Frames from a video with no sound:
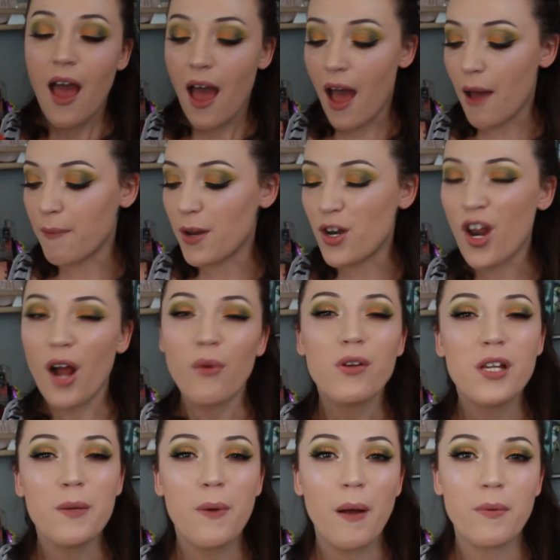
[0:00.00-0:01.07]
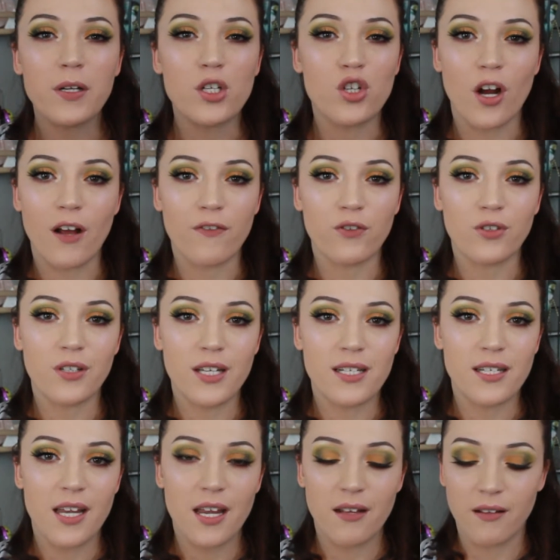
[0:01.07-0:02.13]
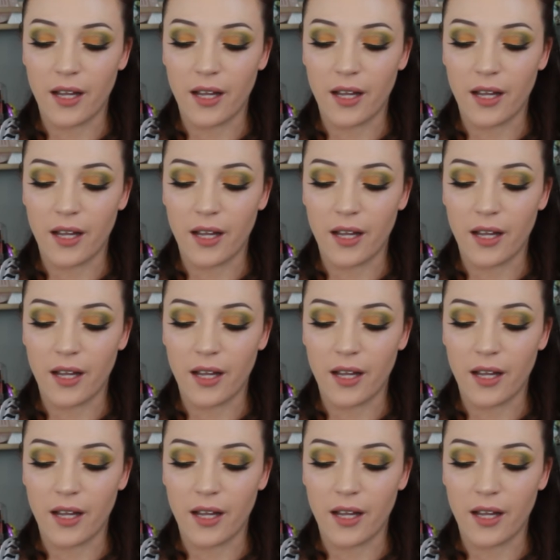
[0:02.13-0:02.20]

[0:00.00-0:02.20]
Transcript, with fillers: Um, not really probably travel easy.